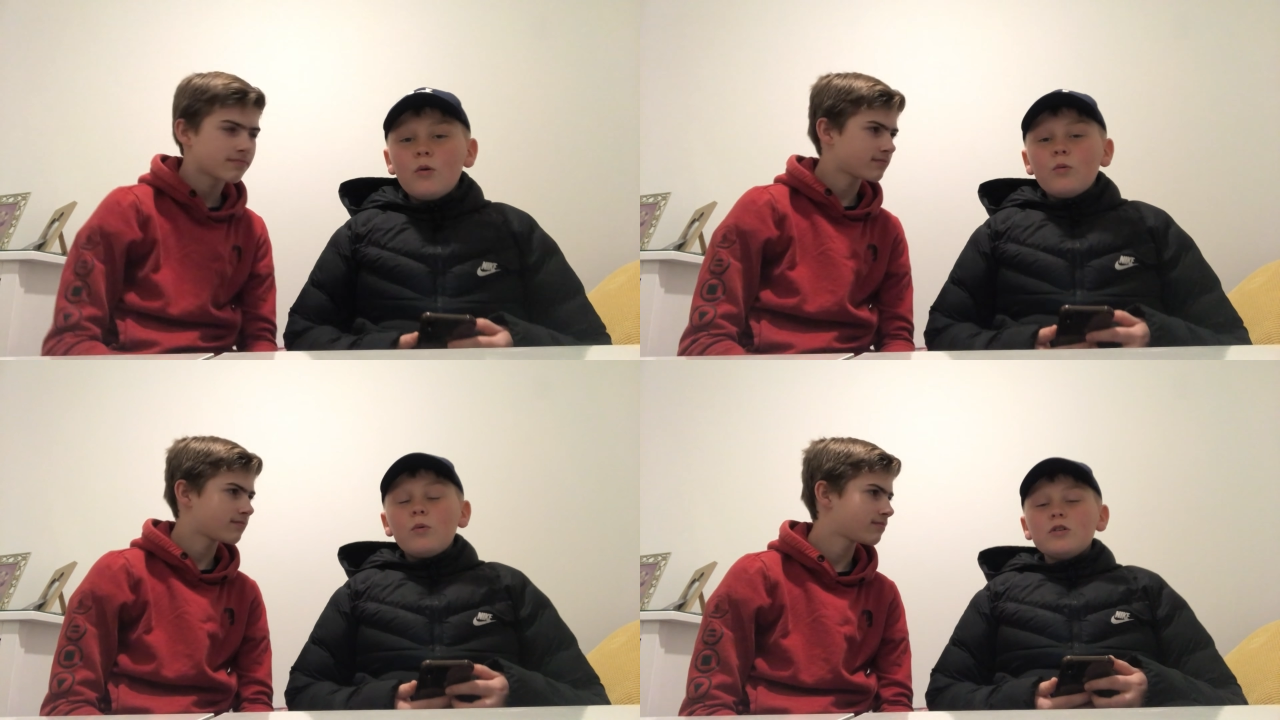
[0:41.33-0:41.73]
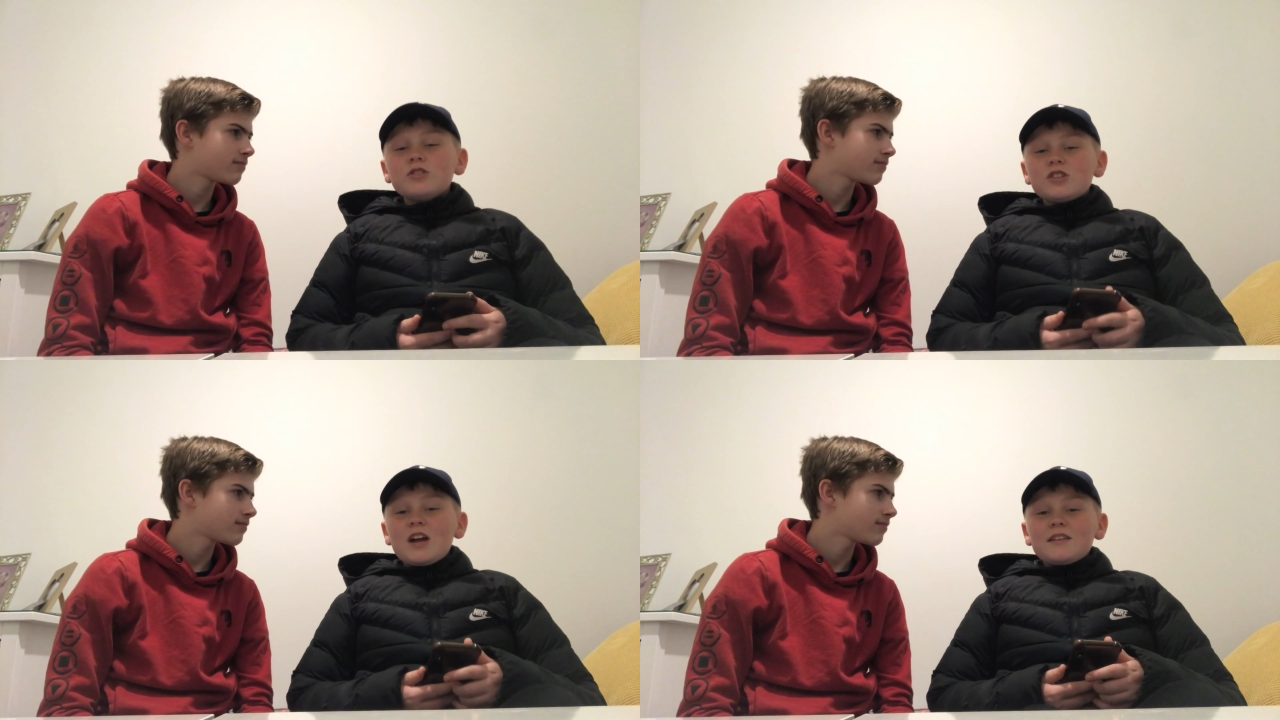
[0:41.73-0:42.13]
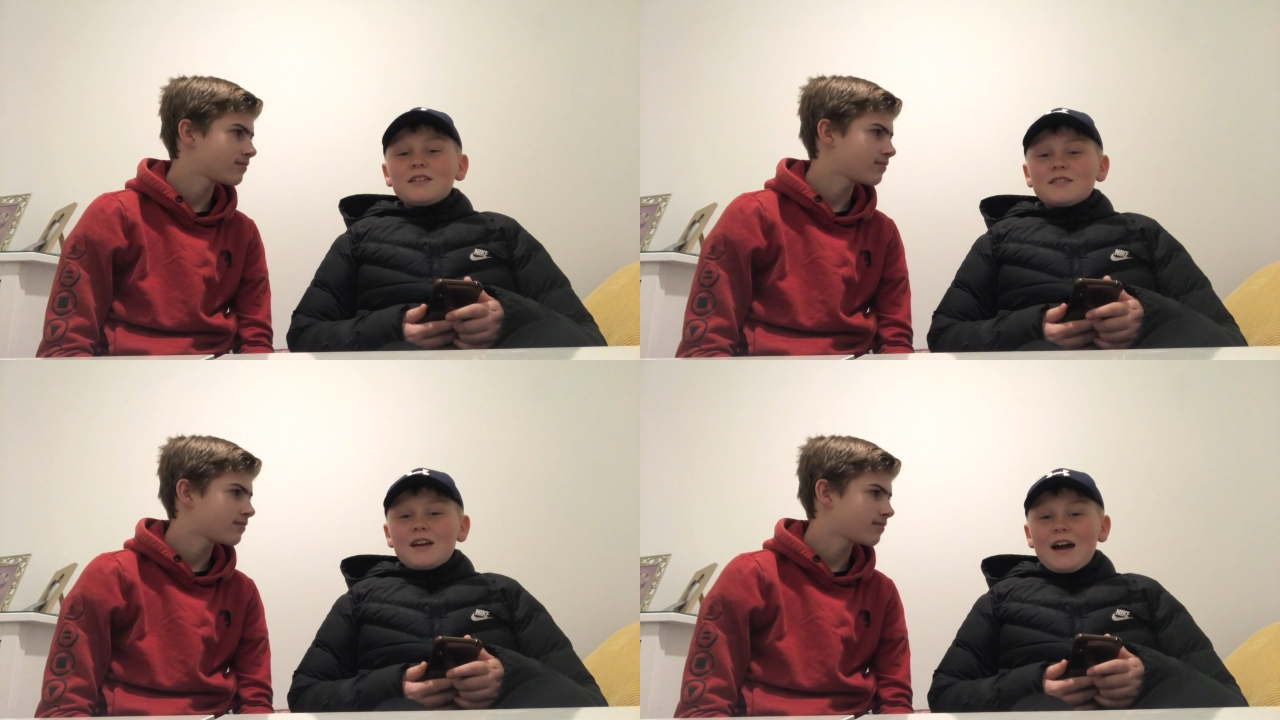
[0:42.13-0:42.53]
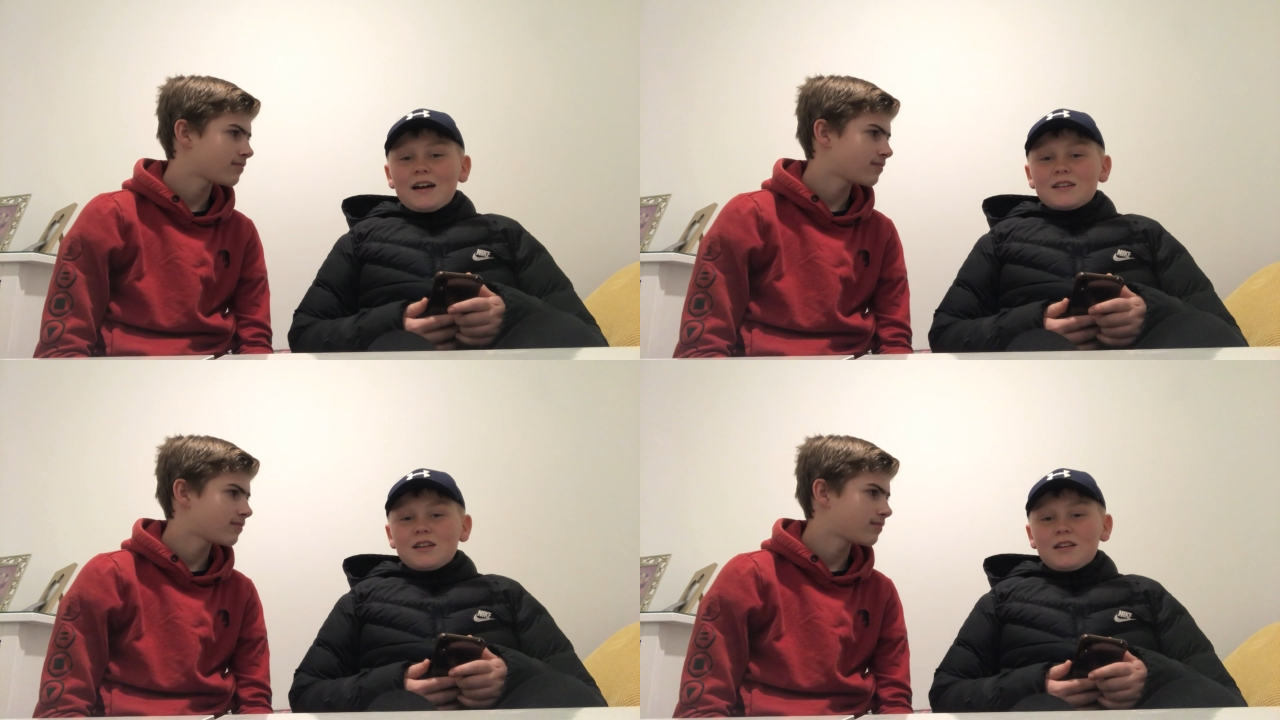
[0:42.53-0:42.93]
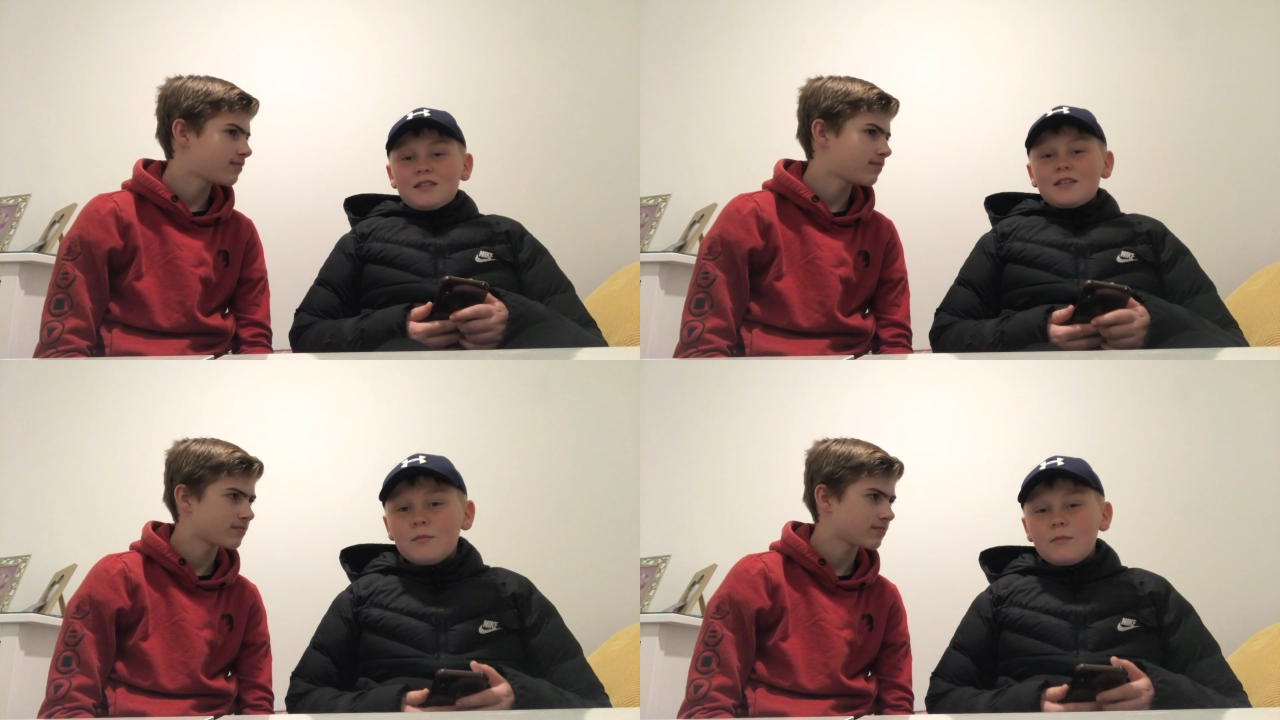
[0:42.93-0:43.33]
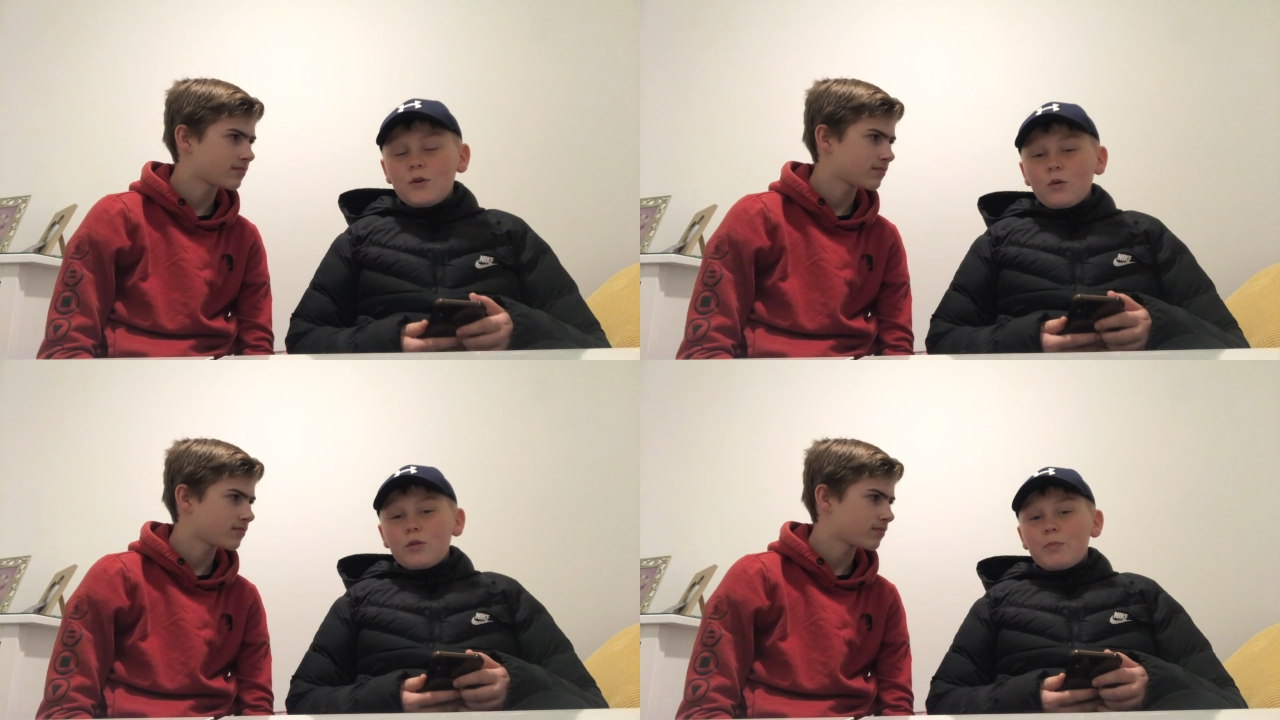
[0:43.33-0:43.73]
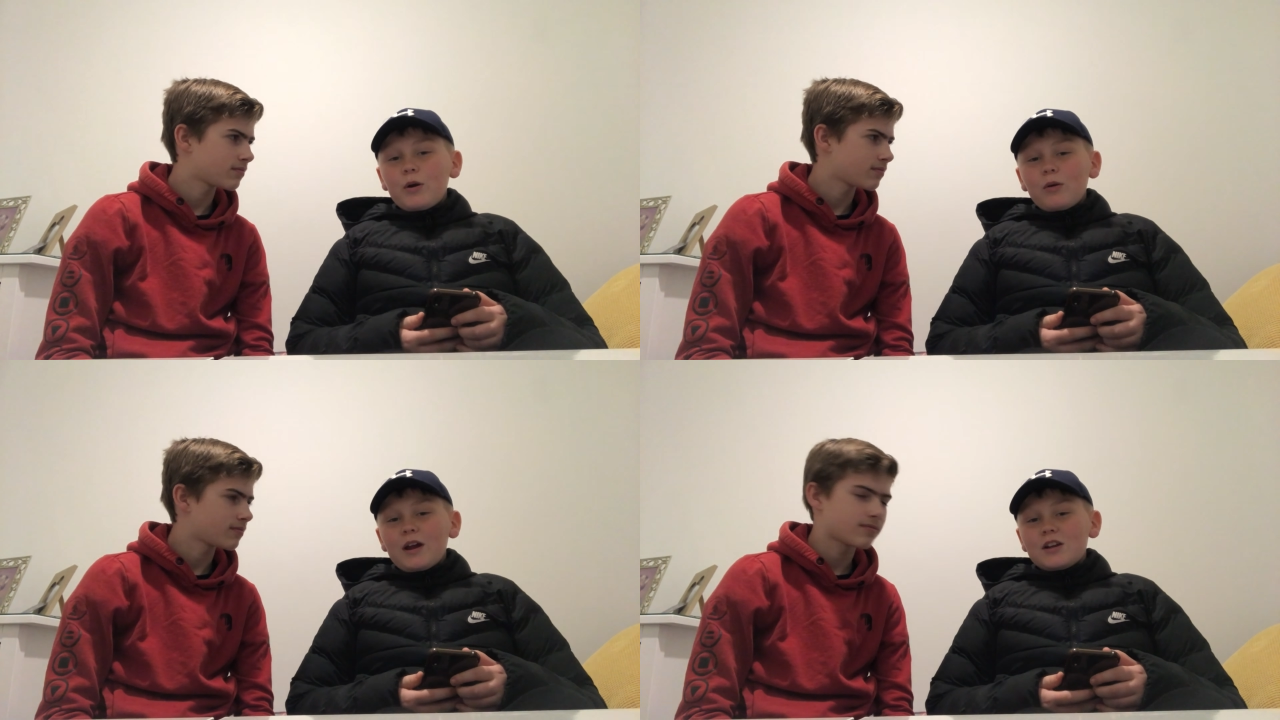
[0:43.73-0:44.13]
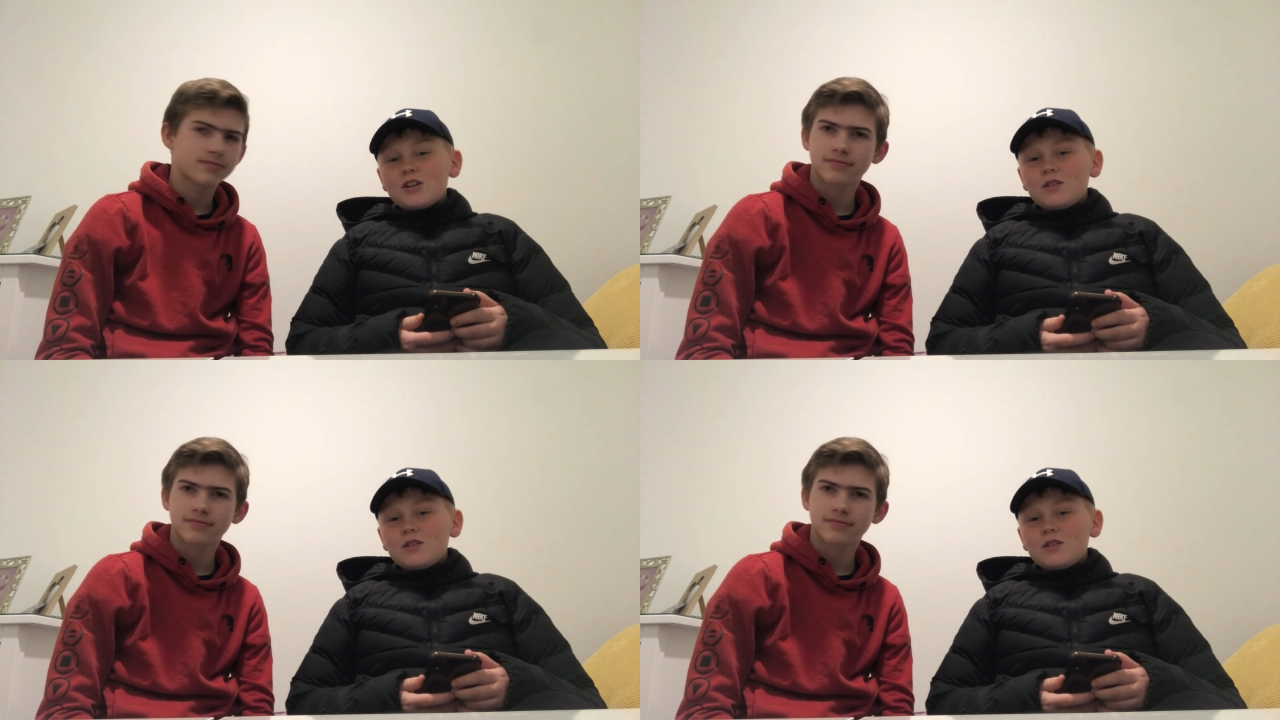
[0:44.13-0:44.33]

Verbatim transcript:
Speaker 1: What's Santa's accent? North Polish.